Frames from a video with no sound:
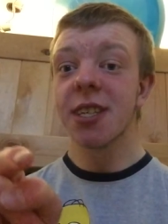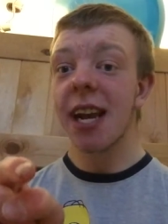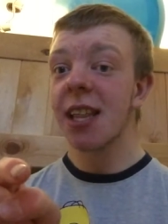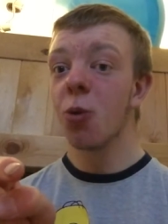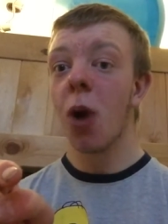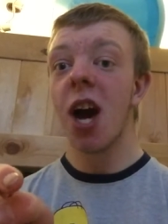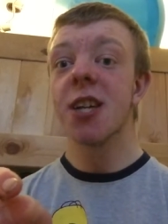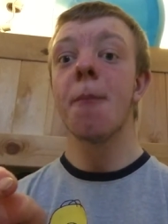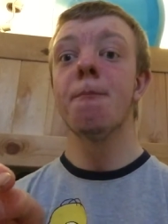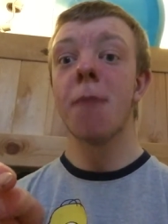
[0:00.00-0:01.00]
say the
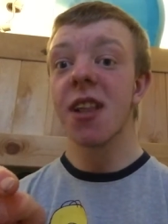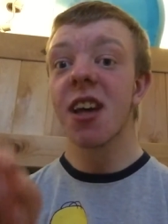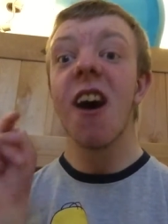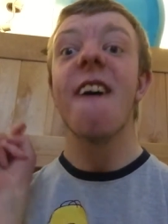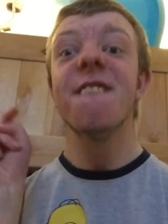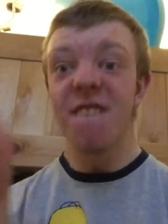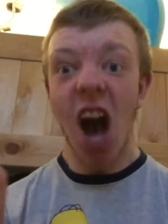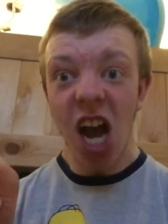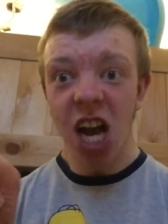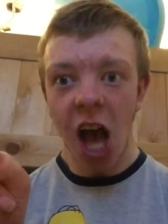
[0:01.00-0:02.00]
word mother
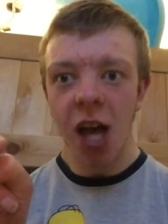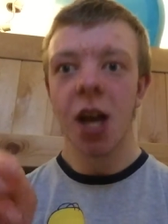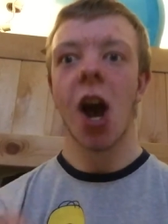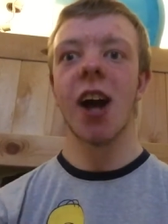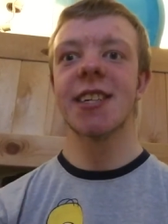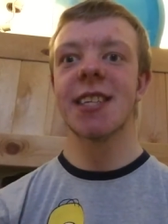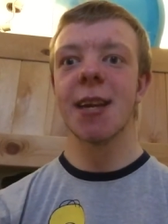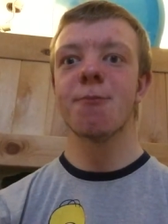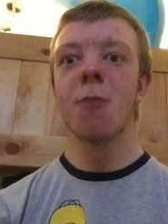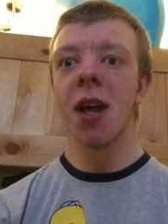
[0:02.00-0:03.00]
I
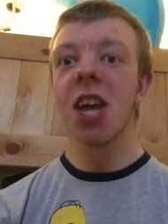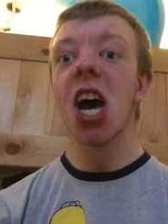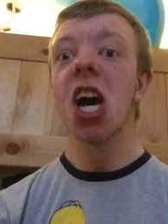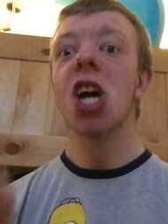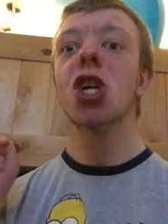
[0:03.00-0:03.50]
said mother